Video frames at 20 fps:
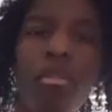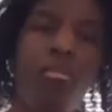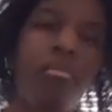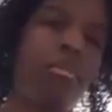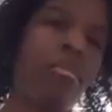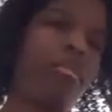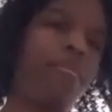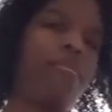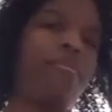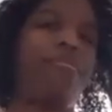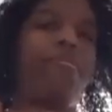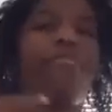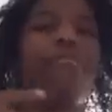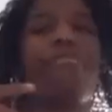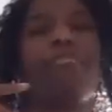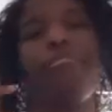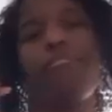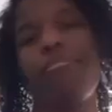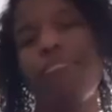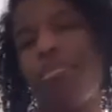Or if
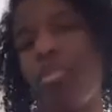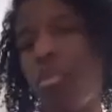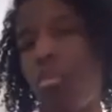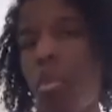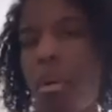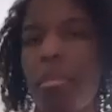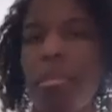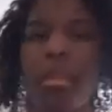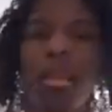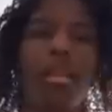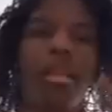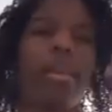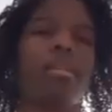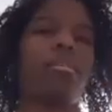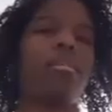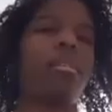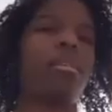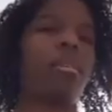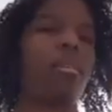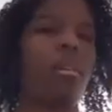you're a woman that
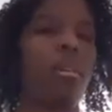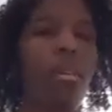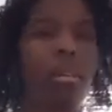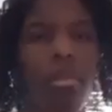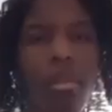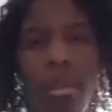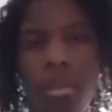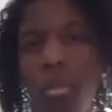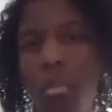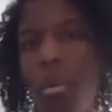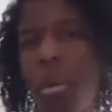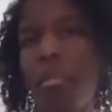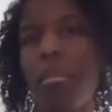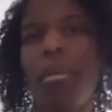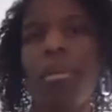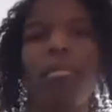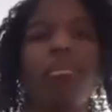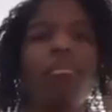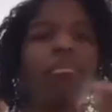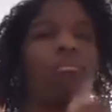likes other, another
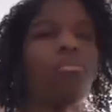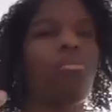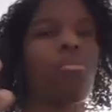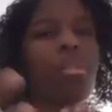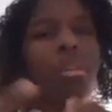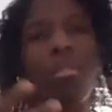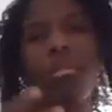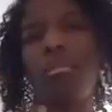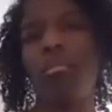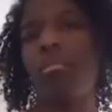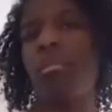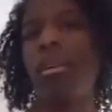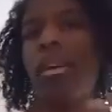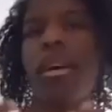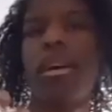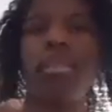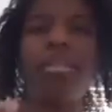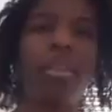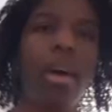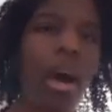woman, you can
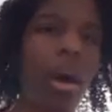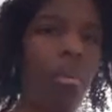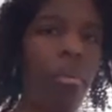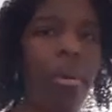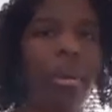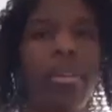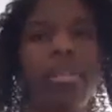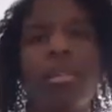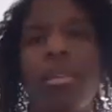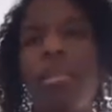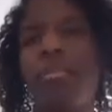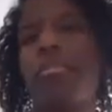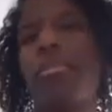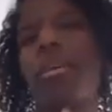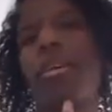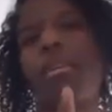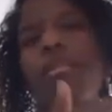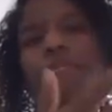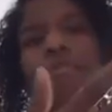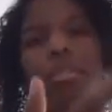look at it that way. Same
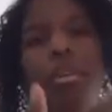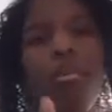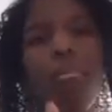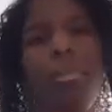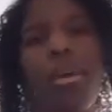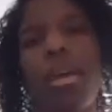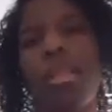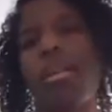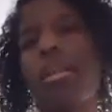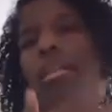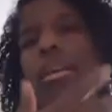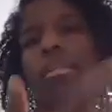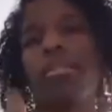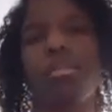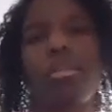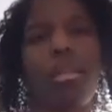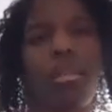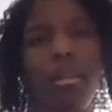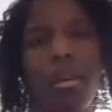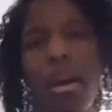thing if you're a man that
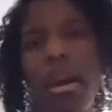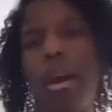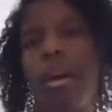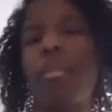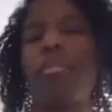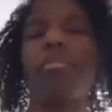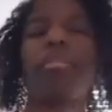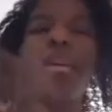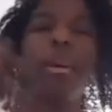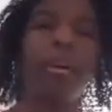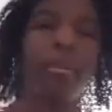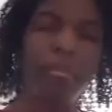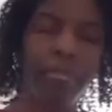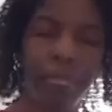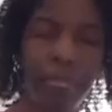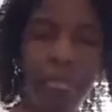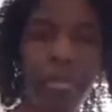likes another guy. Okay.